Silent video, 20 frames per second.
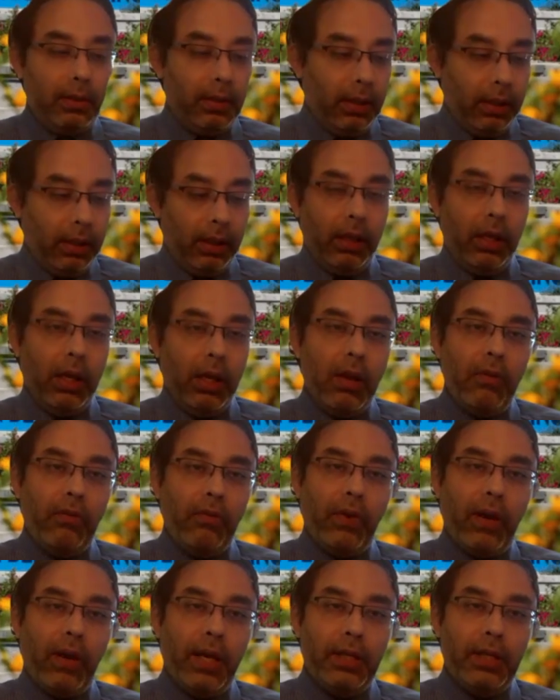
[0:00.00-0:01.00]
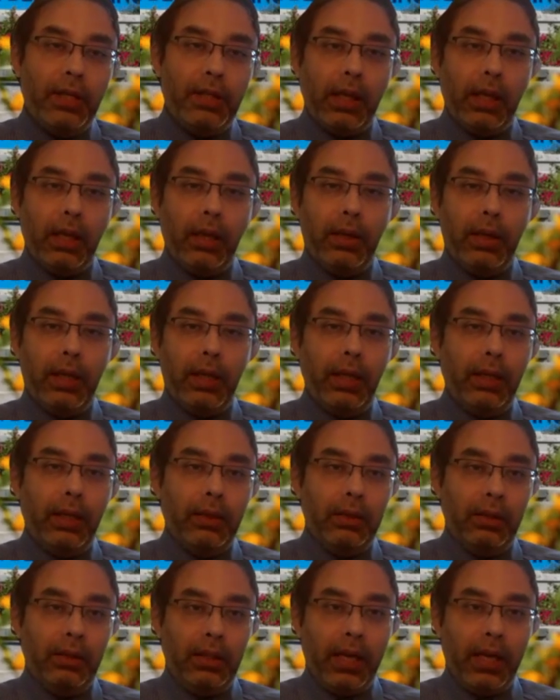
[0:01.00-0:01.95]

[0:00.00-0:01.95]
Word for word: the financial accounting,